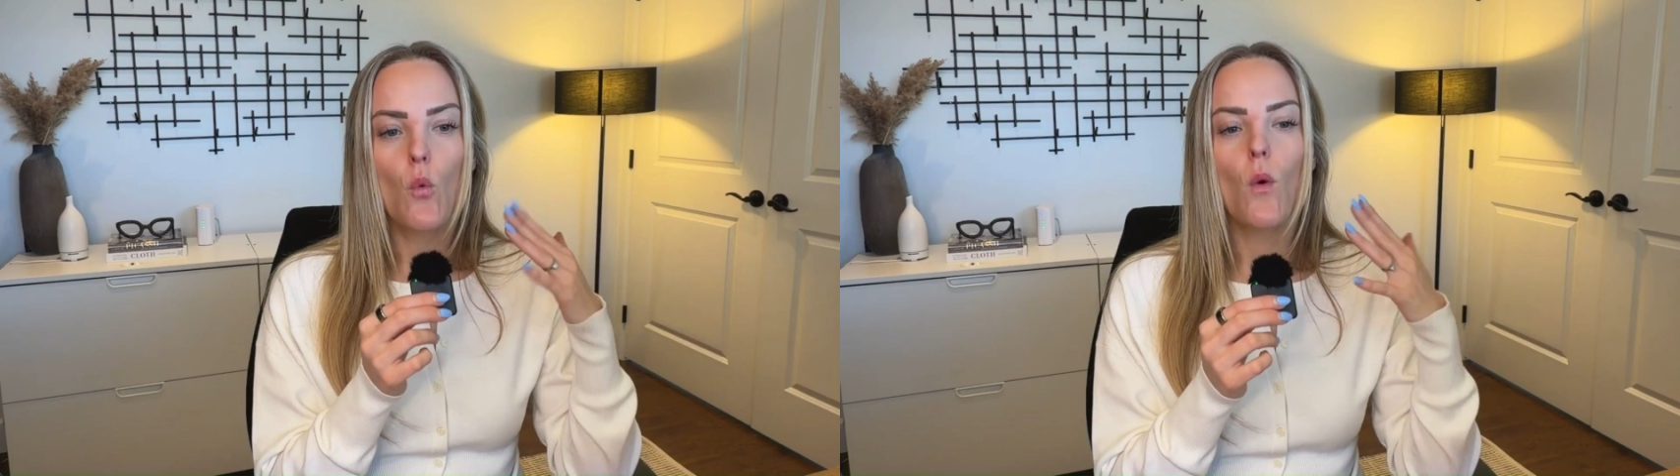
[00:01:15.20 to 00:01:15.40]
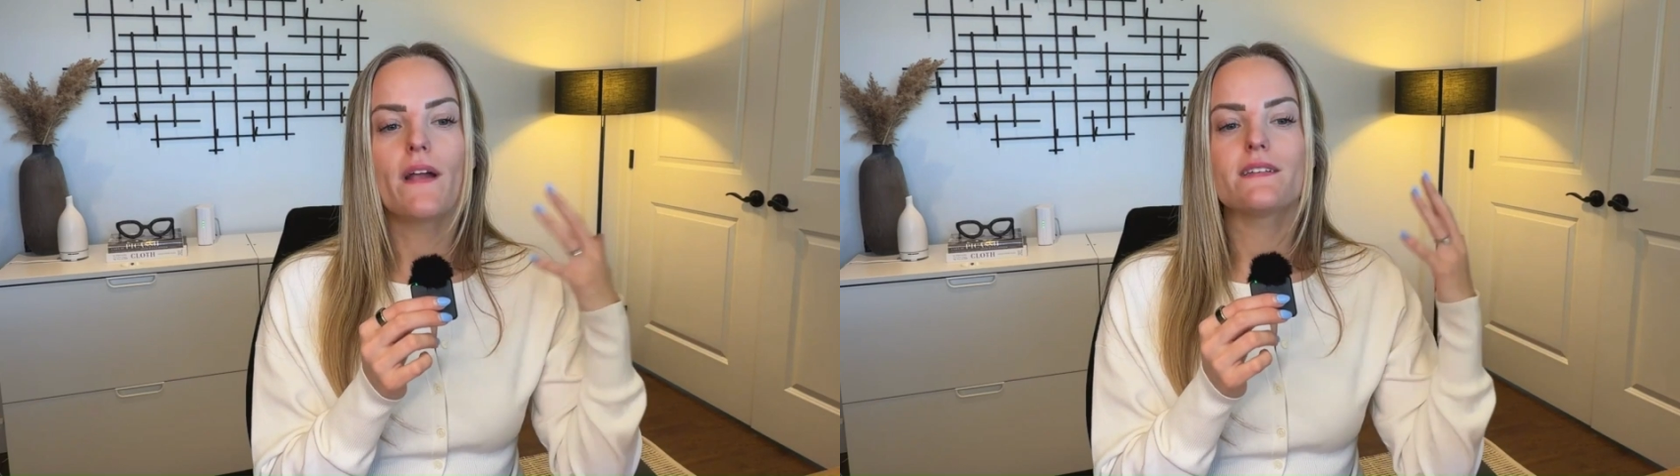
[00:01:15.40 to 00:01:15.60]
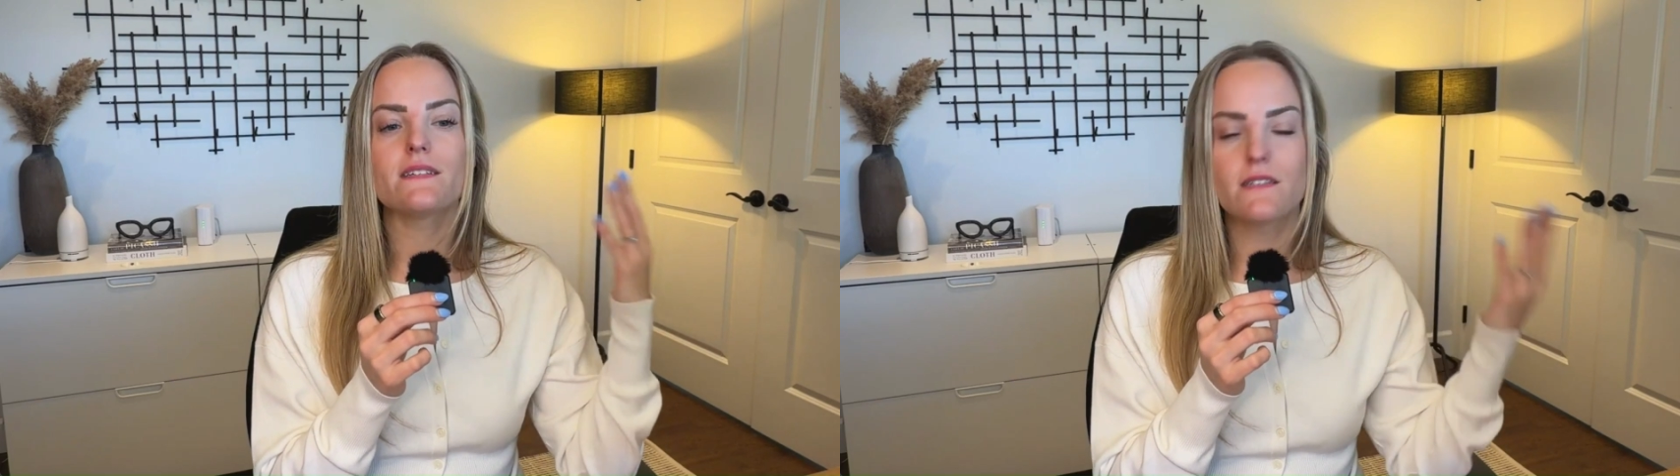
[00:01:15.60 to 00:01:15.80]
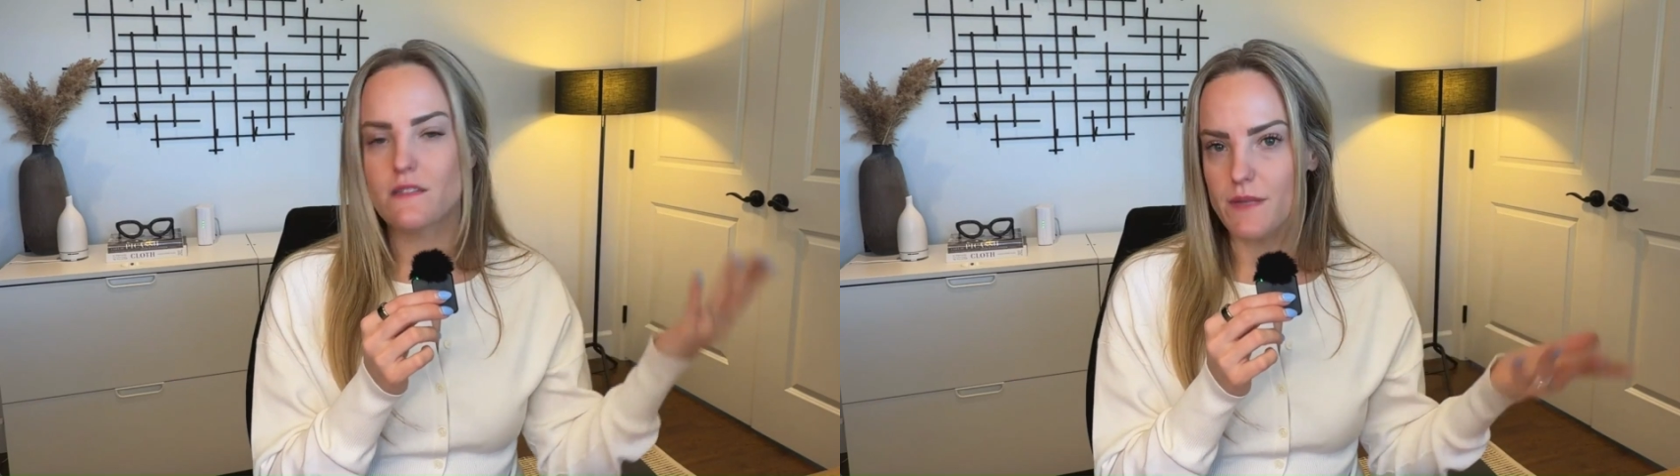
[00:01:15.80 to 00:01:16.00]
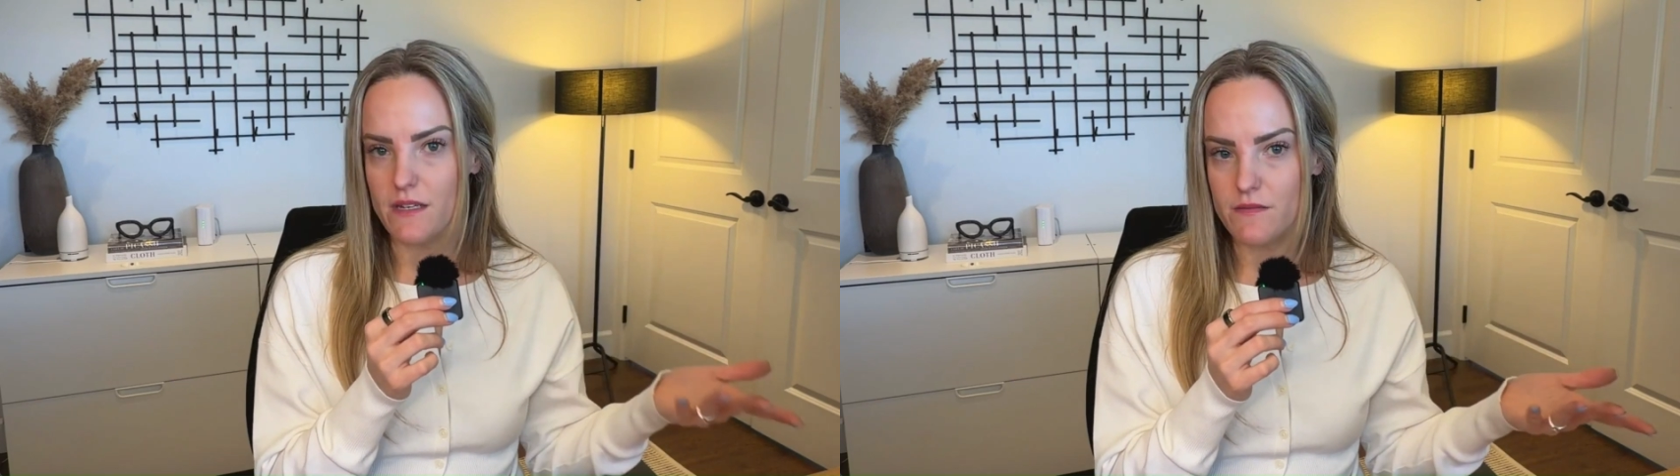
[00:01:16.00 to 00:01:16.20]
what does this
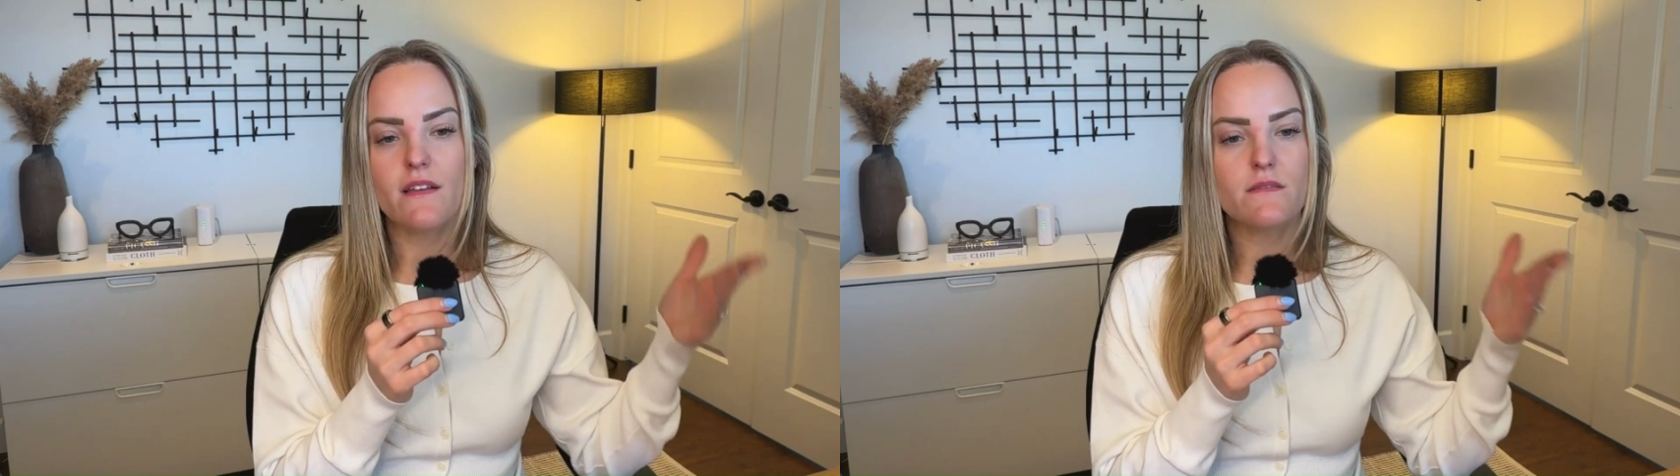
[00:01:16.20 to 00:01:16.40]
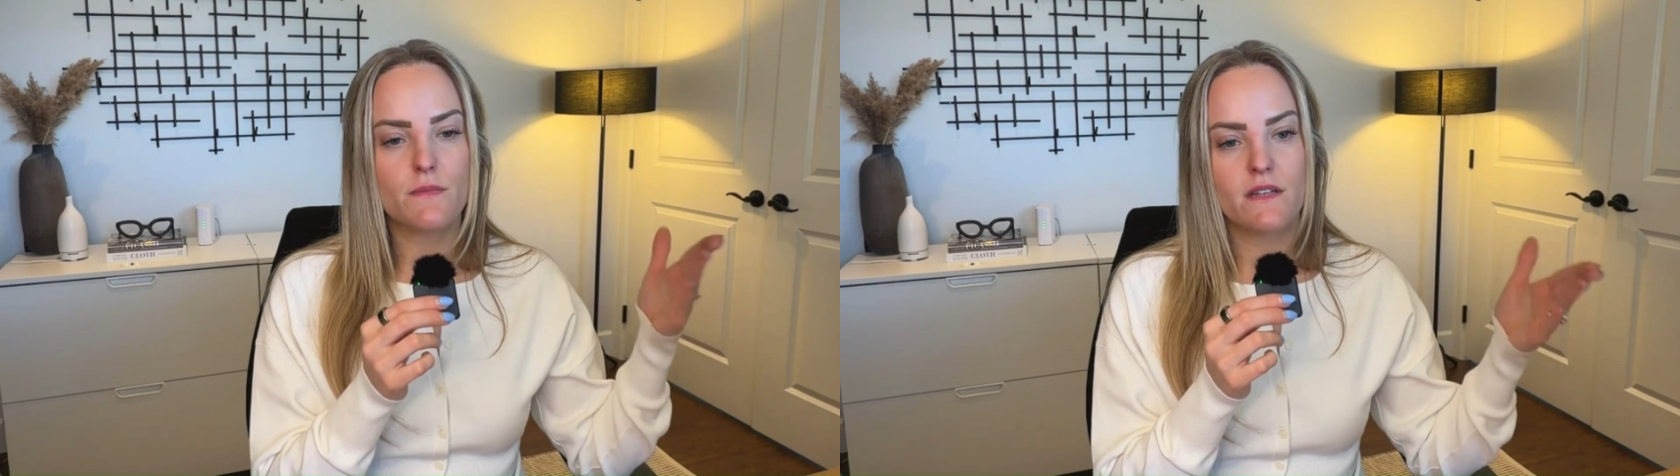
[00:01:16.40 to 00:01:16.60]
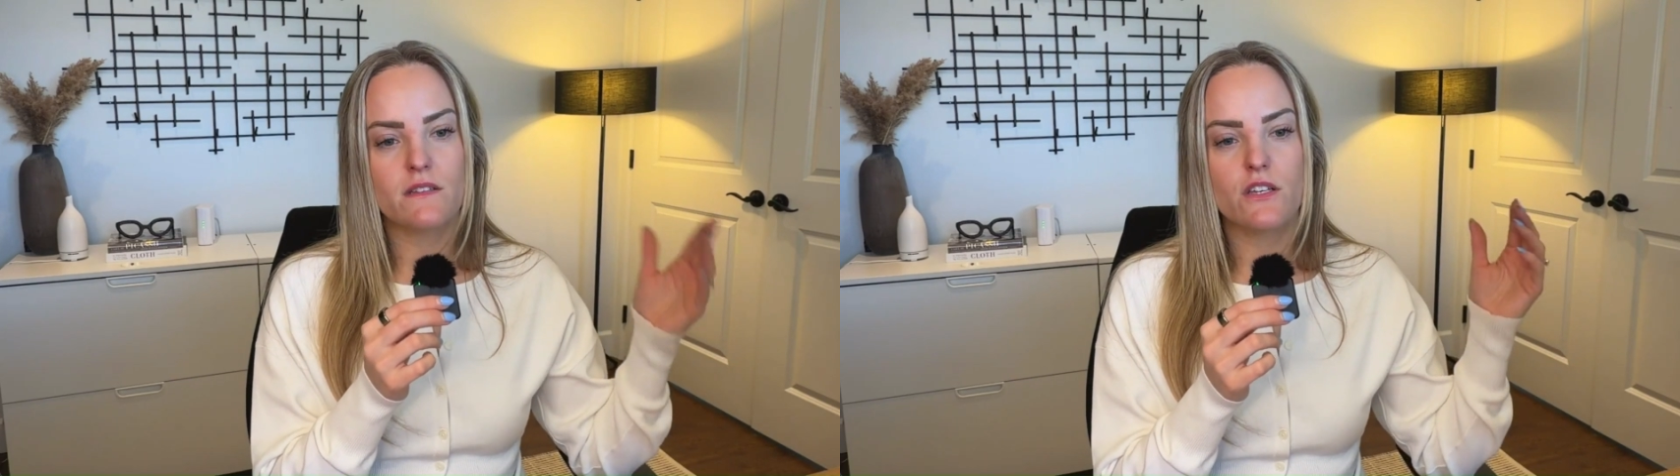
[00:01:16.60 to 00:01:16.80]
mean? This means